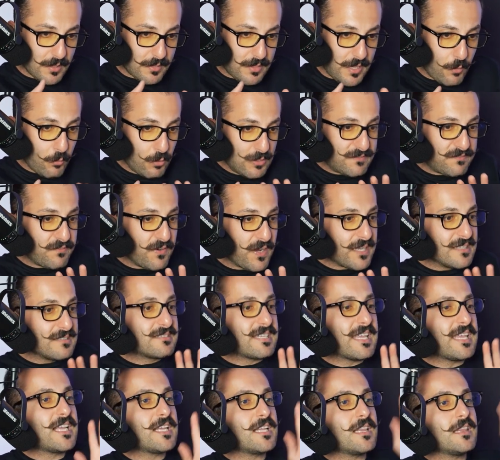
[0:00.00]
they would
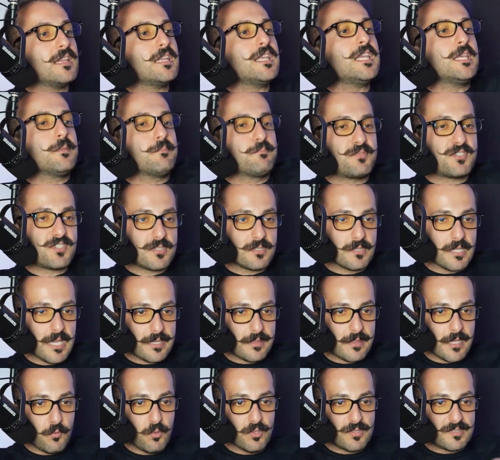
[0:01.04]
fucking take leaps,
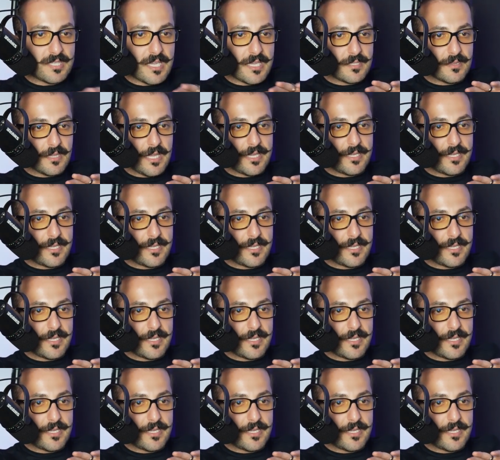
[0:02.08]
like they would take